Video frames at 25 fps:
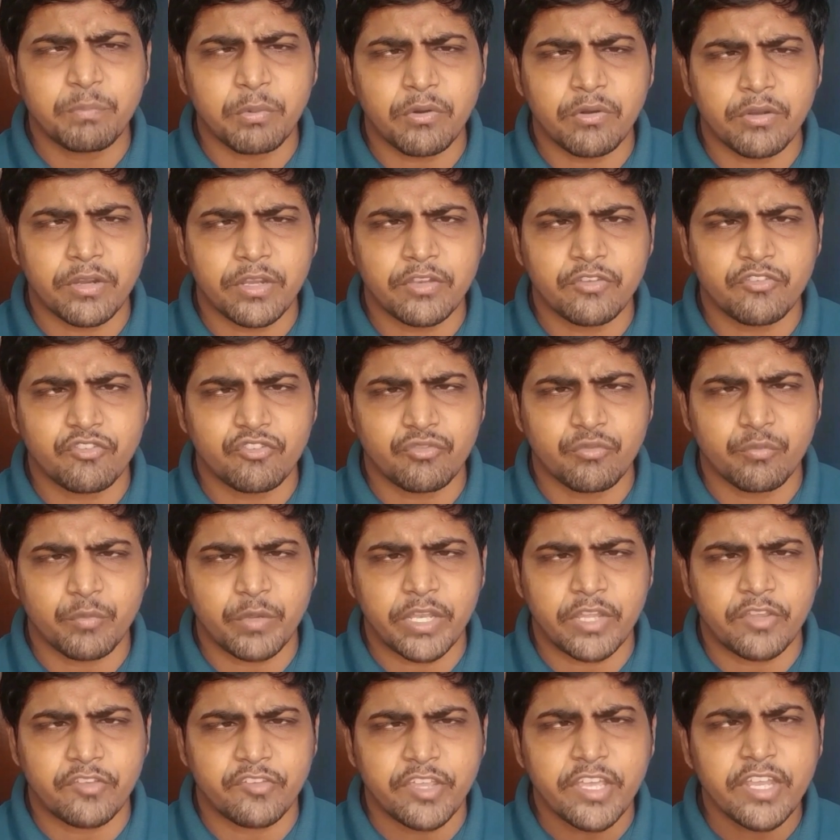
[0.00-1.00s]
points to
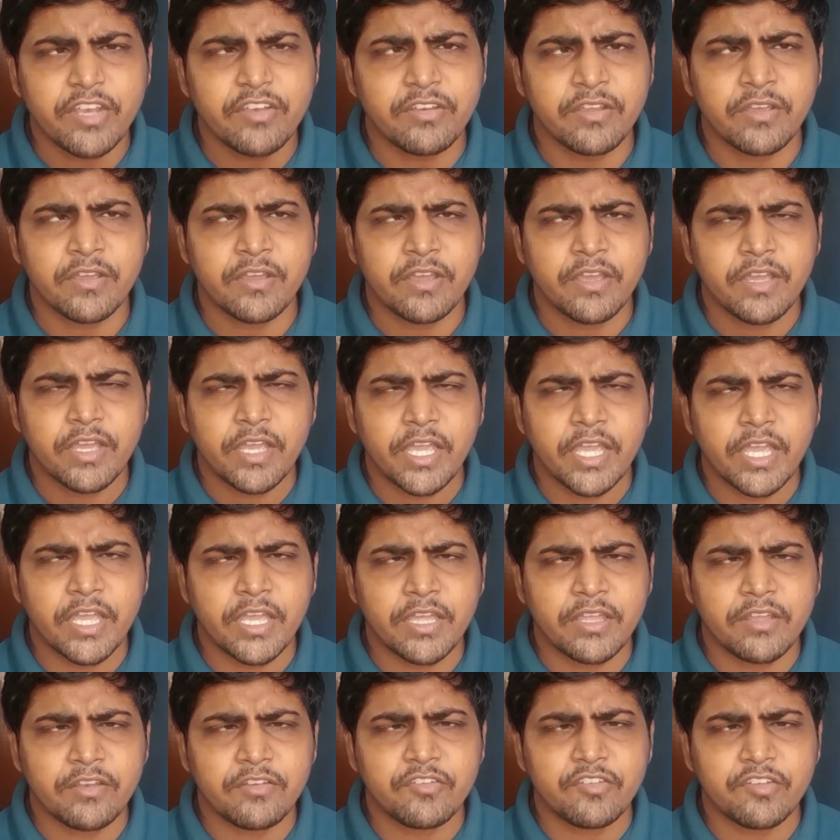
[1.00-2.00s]
win a set
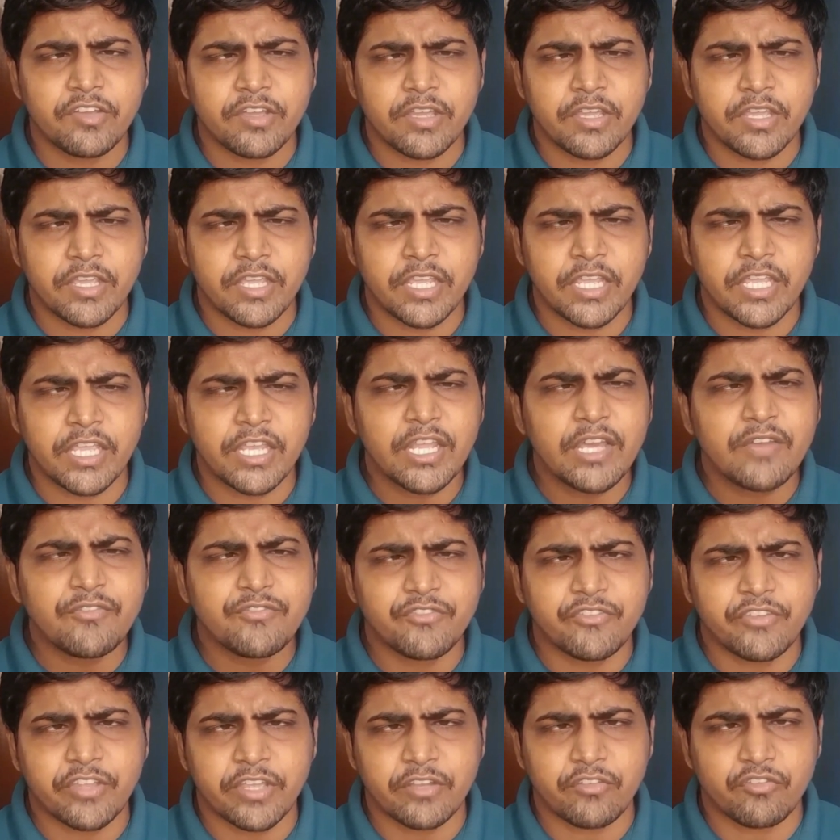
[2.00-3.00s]
and enough
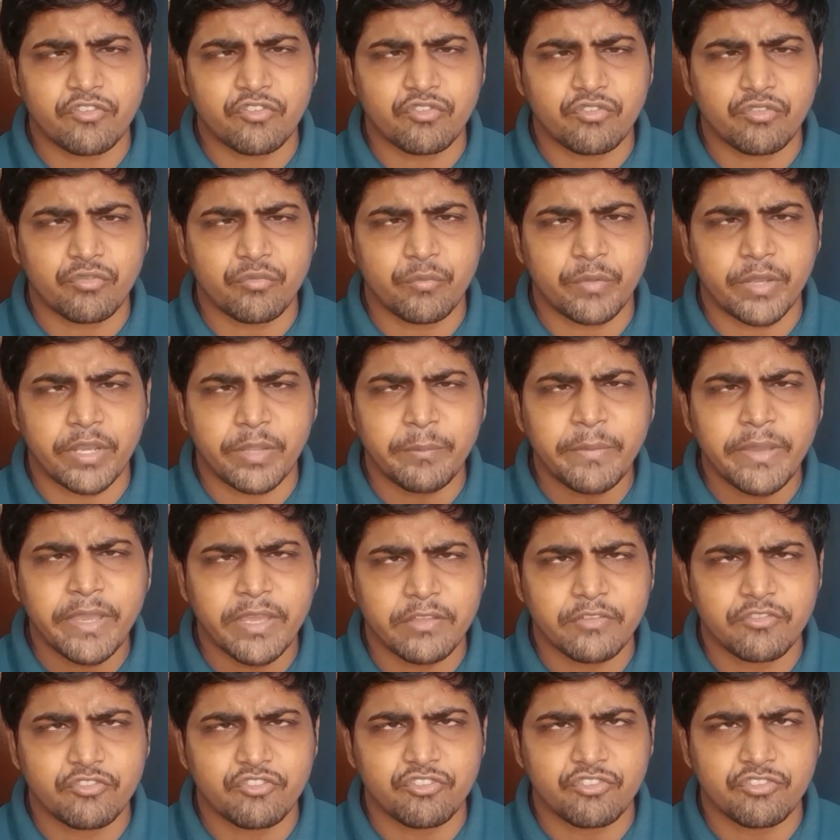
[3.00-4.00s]
sets to win a
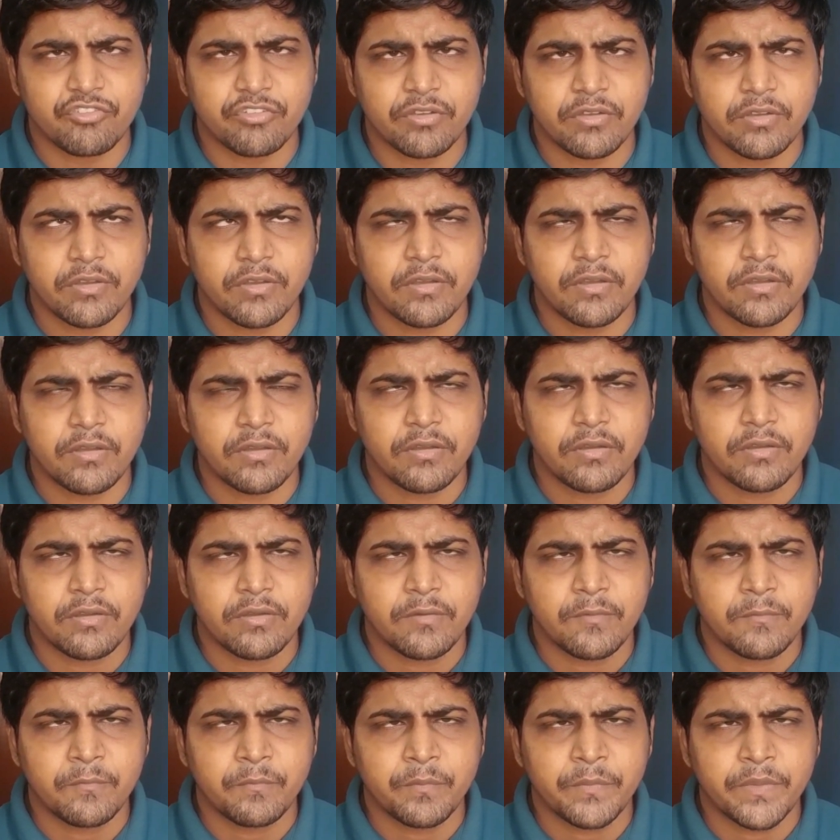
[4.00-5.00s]
match.
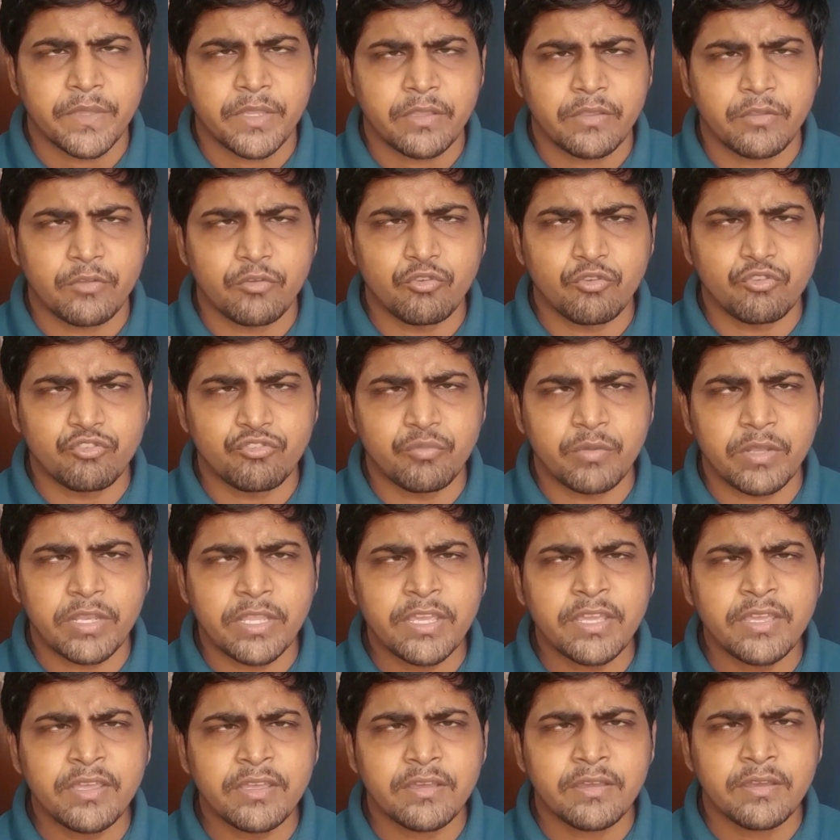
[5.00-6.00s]

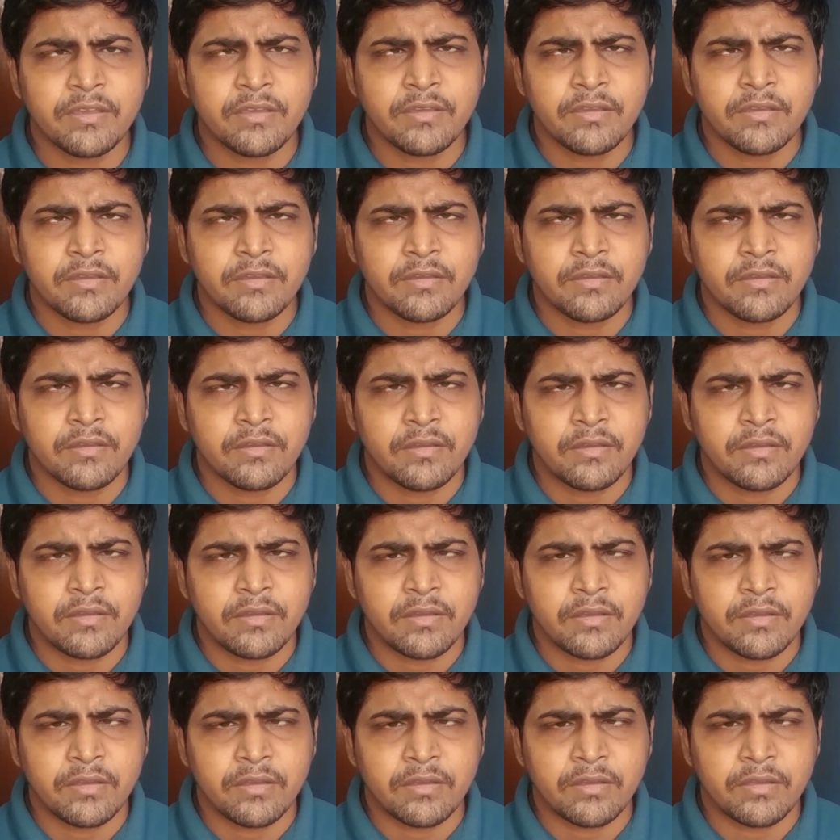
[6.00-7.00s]
Usually,
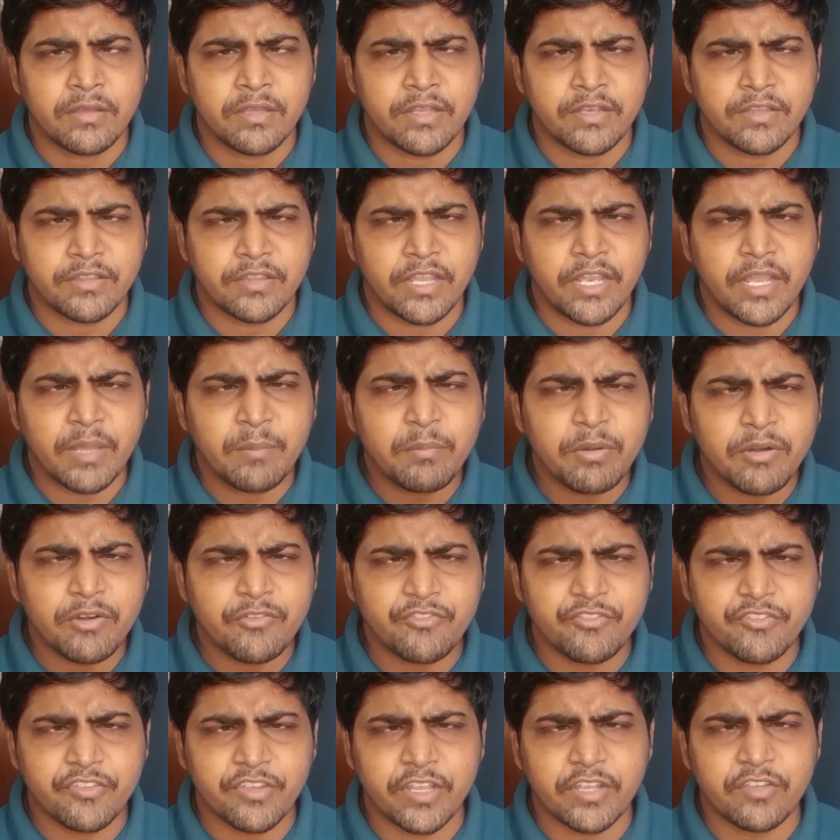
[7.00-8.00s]
the number
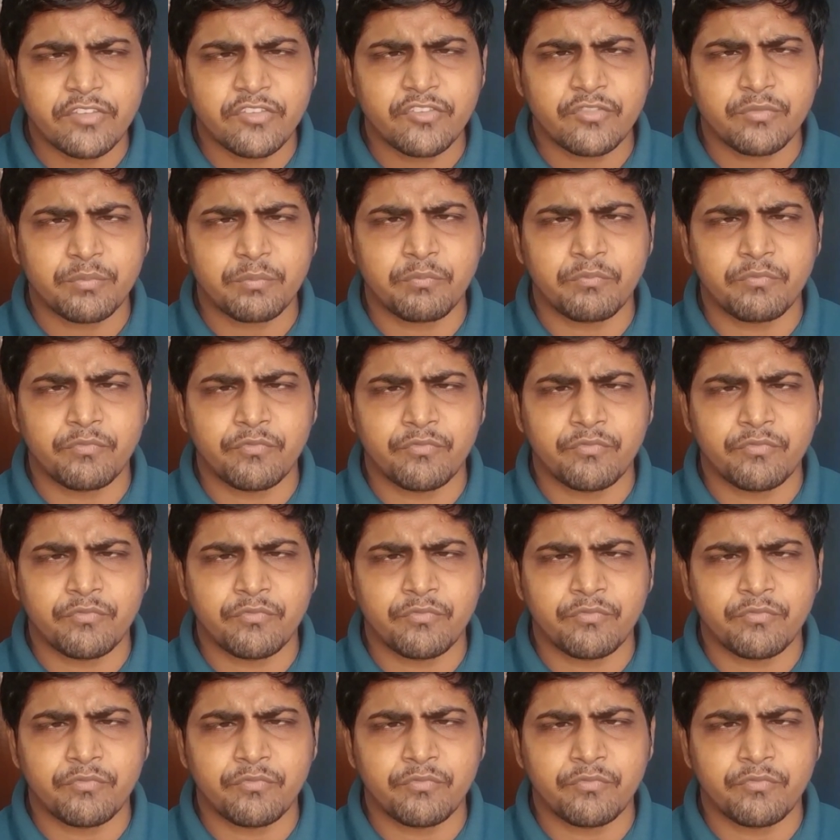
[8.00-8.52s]
of sets